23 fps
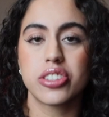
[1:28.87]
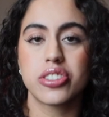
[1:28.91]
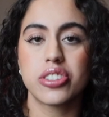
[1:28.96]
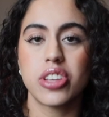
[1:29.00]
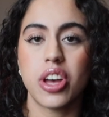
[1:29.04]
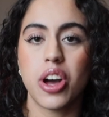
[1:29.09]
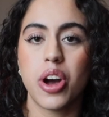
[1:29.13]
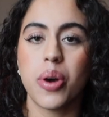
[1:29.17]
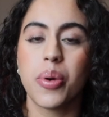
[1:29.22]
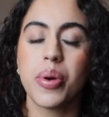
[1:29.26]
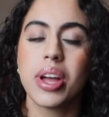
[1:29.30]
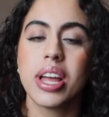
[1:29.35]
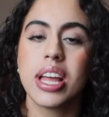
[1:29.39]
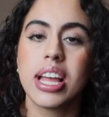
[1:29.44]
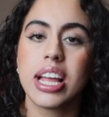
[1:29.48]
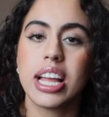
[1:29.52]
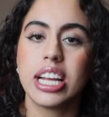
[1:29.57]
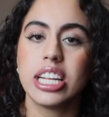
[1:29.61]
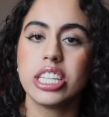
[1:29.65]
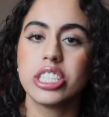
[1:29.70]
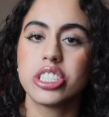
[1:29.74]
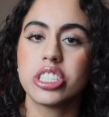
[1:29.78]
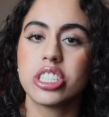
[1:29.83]
So
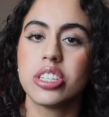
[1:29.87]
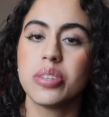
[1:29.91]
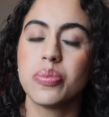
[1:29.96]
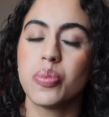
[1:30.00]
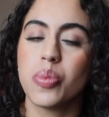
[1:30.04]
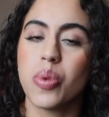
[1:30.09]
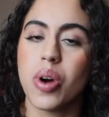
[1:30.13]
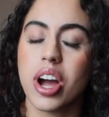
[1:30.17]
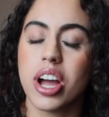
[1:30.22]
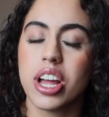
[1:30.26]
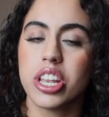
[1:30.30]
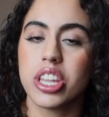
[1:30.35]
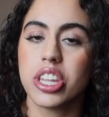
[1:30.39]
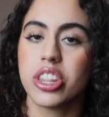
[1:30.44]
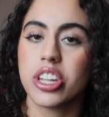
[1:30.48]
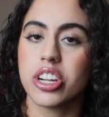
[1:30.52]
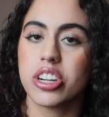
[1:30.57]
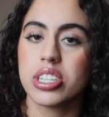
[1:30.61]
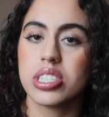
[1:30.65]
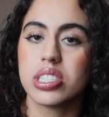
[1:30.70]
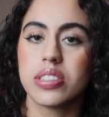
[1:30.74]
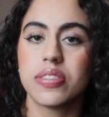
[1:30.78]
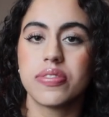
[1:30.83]
in term one,
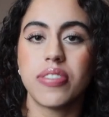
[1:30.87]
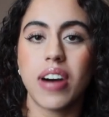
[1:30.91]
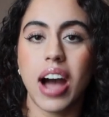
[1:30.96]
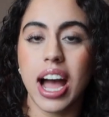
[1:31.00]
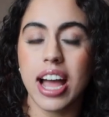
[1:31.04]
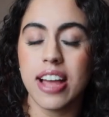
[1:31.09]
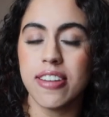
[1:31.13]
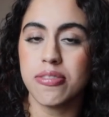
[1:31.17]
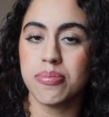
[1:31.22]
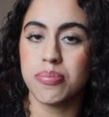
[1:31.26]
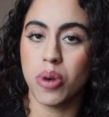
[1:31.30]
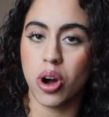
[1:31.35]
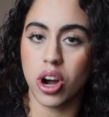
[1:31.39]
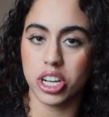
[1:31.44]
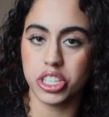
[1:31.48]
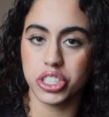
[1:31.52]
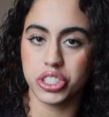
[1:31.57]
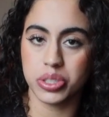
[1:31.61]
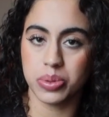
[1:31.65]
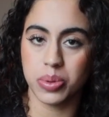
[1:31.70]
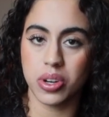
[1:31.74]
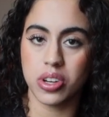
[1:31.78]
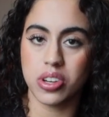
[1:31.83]
there's 5
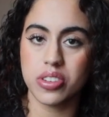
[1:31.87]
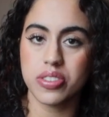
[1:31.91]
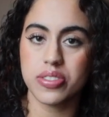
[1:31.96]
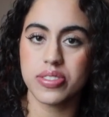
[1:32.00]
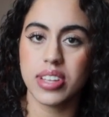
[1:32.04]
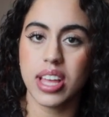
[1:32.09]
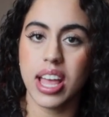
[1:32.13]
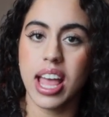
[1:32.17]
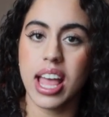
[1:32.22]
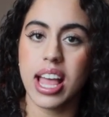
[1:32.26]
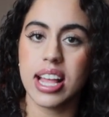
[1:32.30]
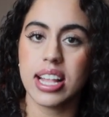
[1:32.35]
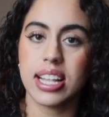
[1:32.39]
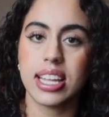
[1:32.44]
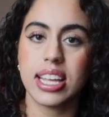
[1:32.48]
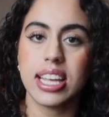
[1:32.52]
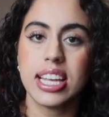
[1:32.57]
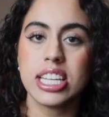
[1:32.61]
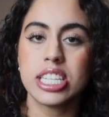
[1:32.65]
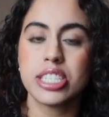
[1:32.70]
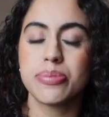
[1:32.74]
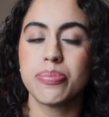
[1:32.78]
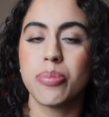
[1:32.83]
modules, and
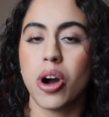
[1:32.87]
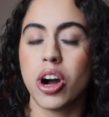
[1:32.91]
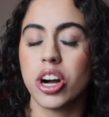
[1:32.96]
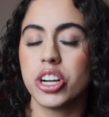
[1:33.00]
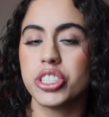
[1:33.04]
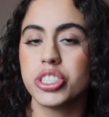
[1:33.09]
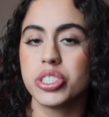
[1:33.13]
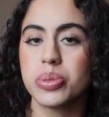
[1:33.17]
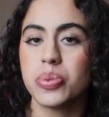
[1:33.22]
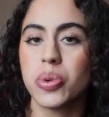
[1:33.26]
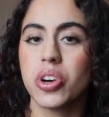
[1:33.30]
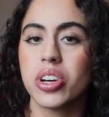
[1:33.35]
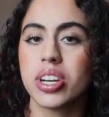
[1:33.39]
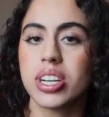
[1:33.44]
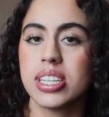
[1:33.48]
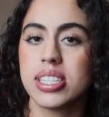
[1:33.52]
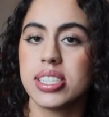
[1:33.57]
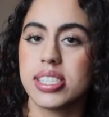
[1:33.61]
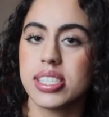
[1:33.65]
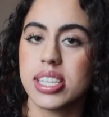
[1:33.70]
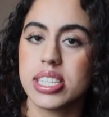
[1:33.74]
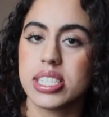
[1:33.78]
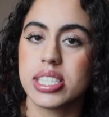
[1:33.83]
each module
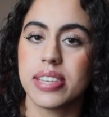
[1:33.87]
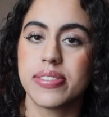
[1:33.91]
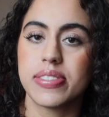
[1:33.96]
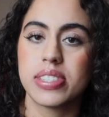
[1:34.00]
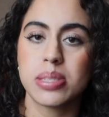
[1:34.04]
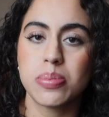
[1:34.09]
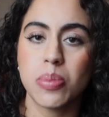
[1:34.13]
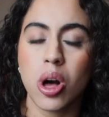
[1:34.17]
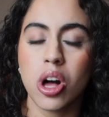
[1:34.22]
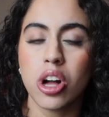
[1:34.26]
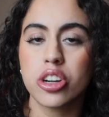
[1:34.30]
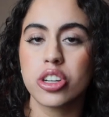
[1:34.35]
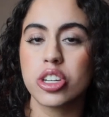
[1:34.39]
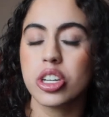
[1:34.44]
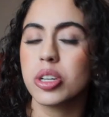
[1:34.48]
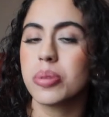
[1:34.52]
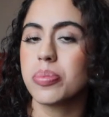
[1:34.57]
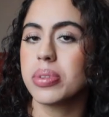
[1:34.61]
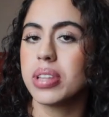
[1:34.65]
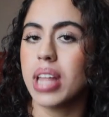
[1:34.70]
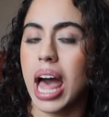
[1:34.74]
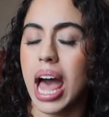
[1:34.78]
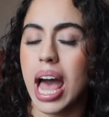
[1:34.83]
consists of small
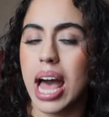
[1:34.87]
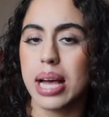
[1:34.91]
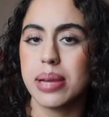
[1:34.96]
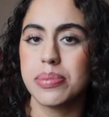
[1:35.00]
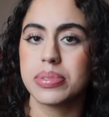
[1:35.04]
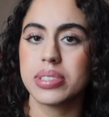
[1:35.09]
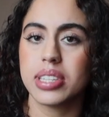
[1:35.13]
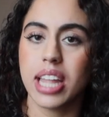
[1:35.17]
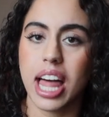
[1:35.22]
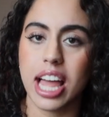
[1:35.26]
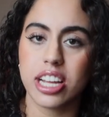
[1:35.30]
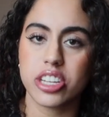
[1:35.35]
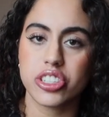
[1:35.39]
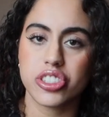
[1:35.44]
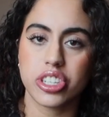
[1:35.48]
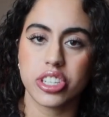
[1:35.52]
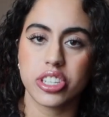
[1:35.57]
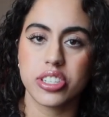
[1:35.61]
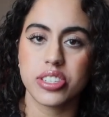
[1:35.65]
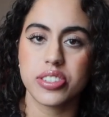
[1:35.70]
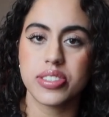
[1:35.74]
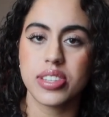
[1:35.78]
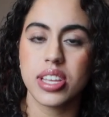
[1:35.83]
group labs,
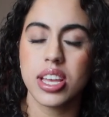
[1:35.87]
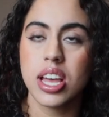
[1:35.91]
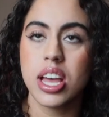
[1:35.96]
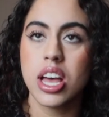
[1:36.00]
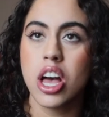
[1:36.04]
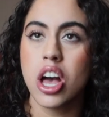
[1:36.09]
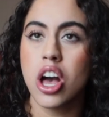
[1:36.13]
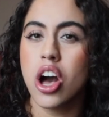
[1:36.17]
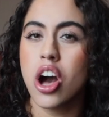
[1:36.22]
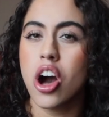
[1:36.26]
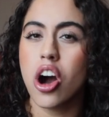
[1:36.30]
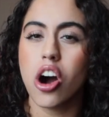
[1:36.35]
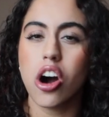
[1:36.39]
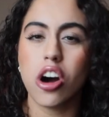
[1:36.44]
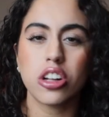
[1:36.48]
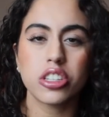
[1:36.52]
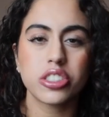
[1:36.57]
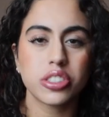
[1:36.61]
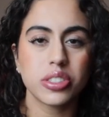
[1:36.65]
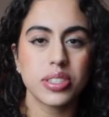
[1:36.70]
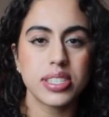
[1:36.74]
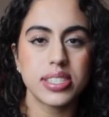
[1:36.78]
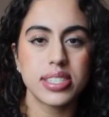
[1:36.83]
lectures,
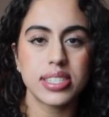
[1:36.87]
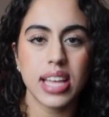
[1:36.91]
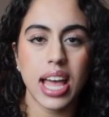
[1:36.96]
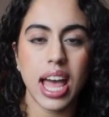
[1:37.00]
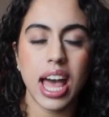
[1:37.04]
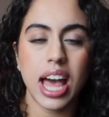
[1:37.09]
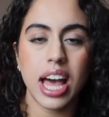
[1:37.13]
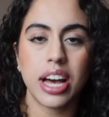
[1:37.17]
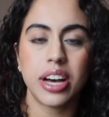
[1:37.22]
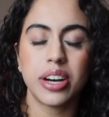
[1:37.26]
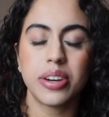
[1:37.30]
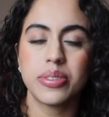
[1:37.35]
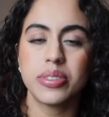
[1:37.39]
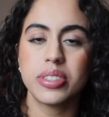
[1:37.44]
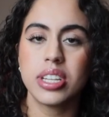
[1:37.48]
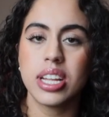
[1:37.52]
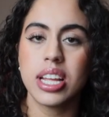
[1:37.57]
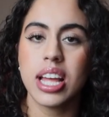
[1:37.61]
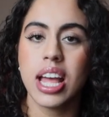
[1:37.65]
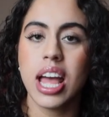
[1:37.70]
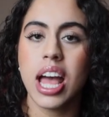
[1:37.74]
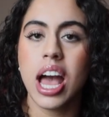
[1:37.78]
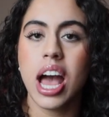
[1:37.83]
ultrasound.